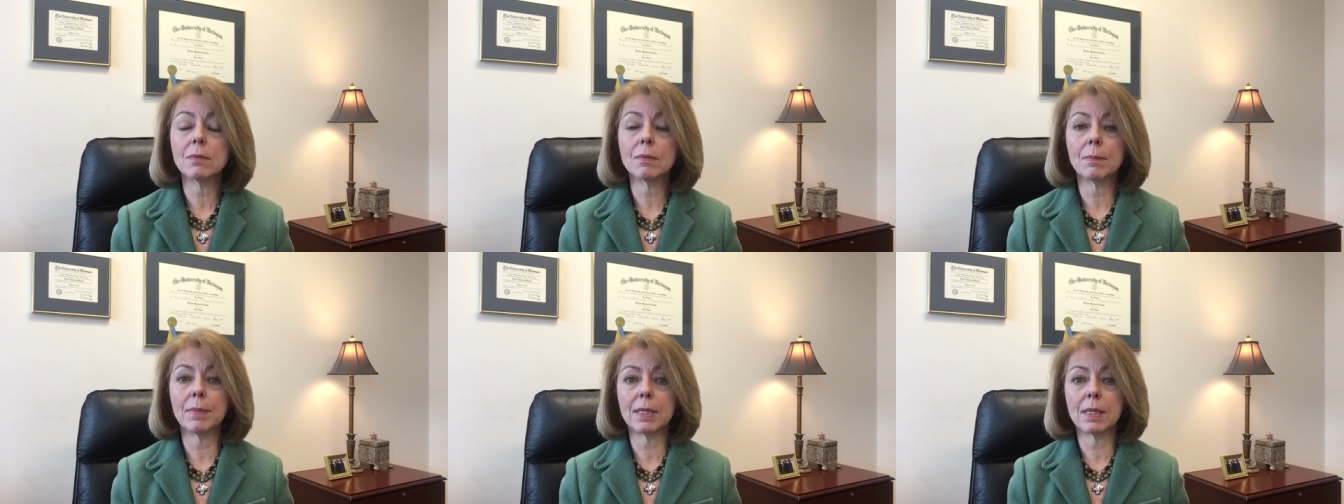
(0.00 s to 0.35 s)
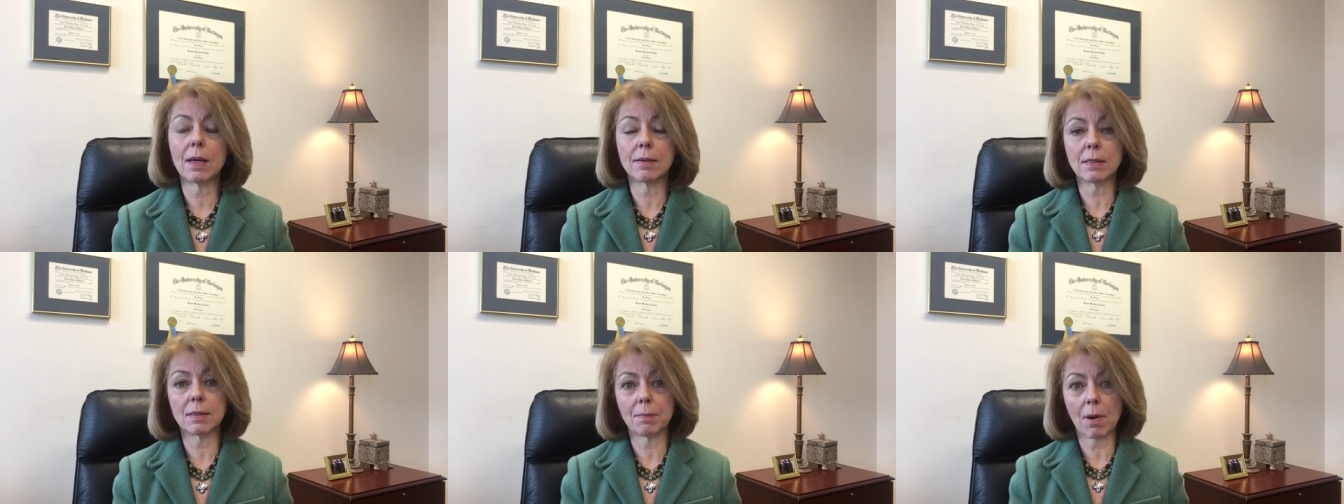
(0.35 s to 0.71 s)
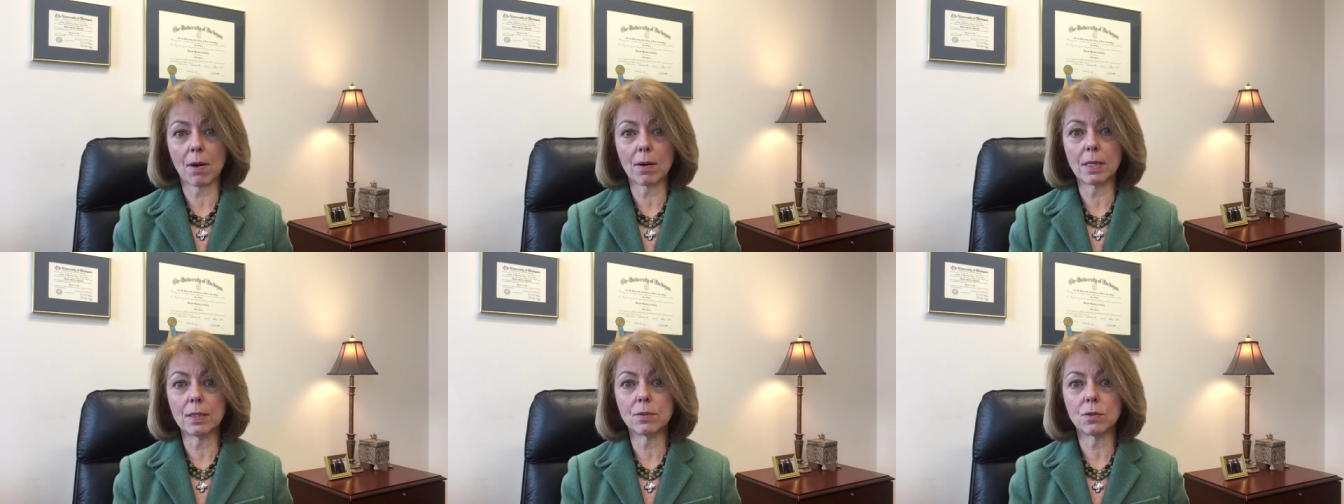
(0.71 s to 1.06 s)
because the
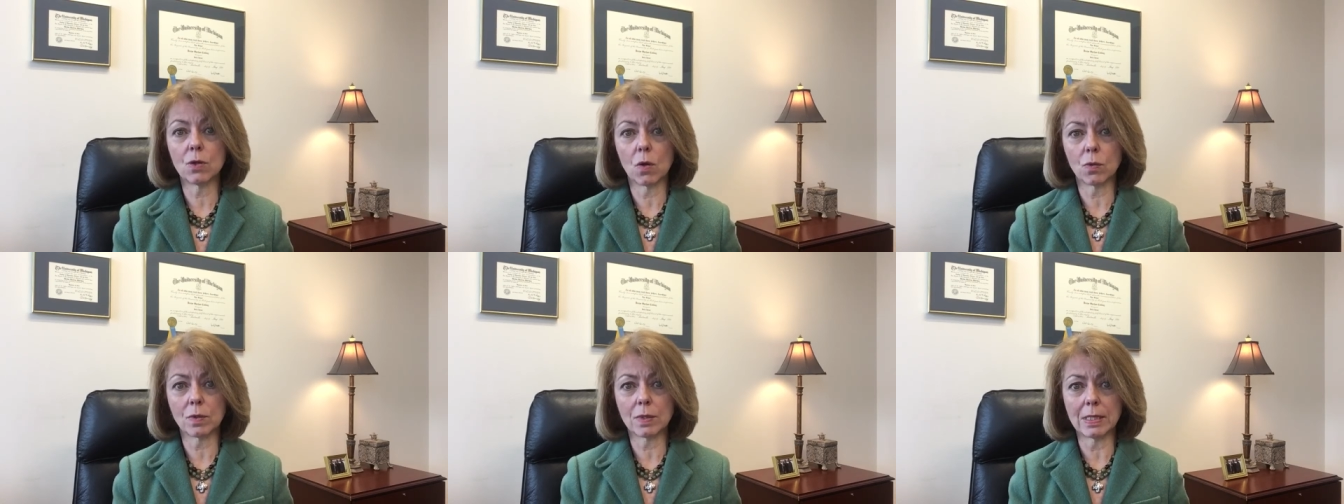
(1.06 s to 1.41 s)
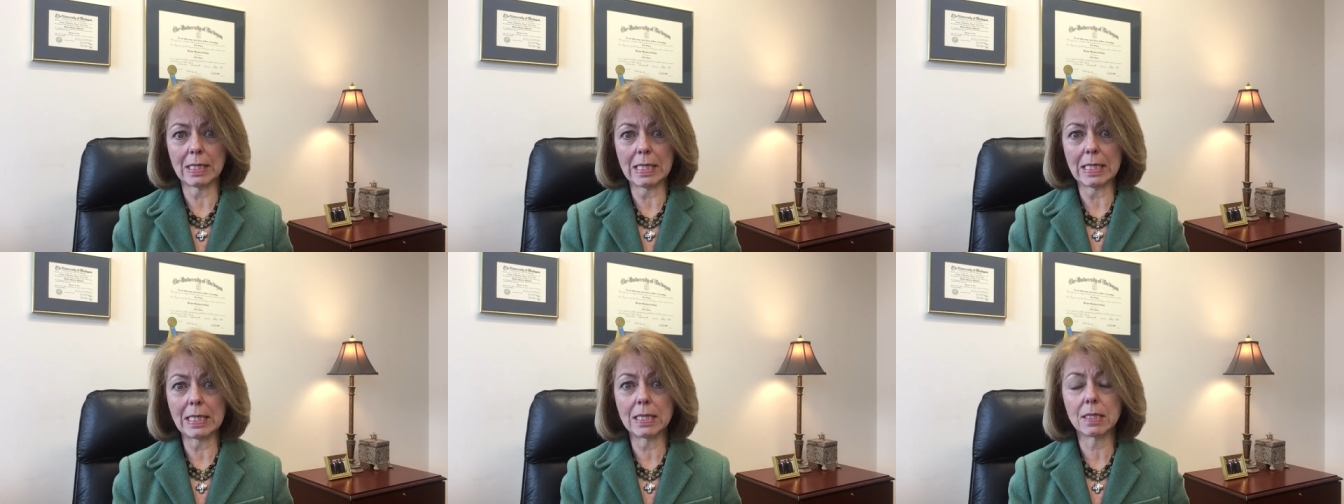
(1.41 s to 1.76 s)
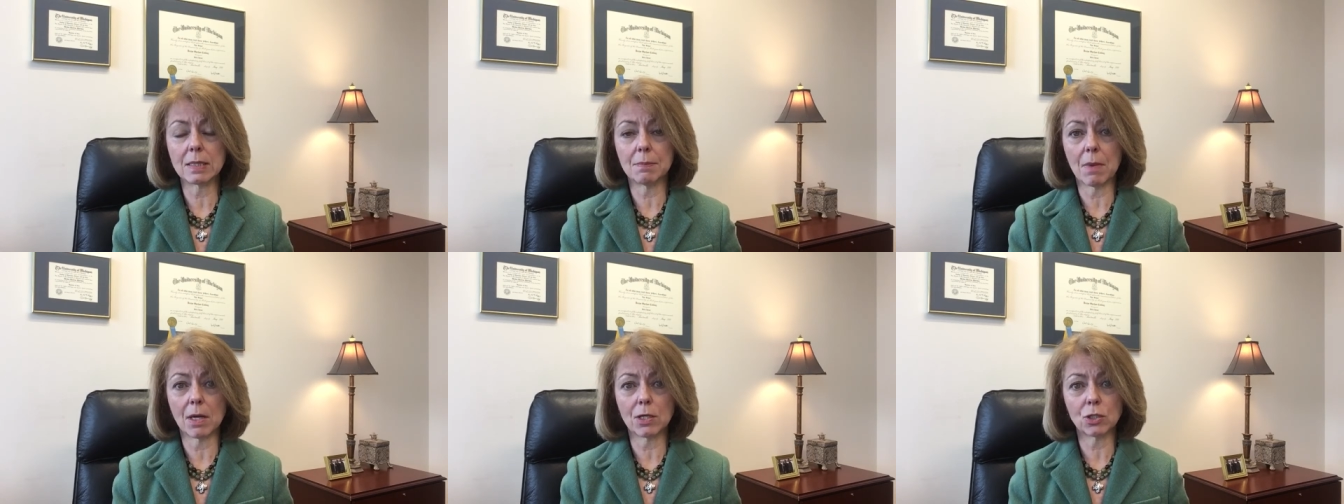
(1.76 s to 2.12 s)
parties don't need as
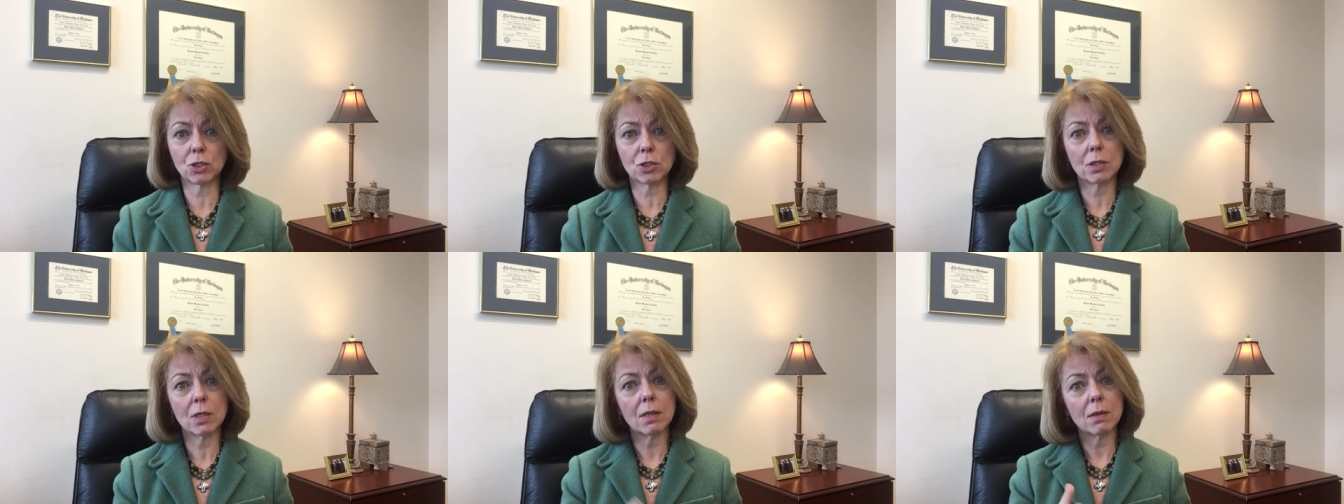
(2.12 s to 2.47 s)
much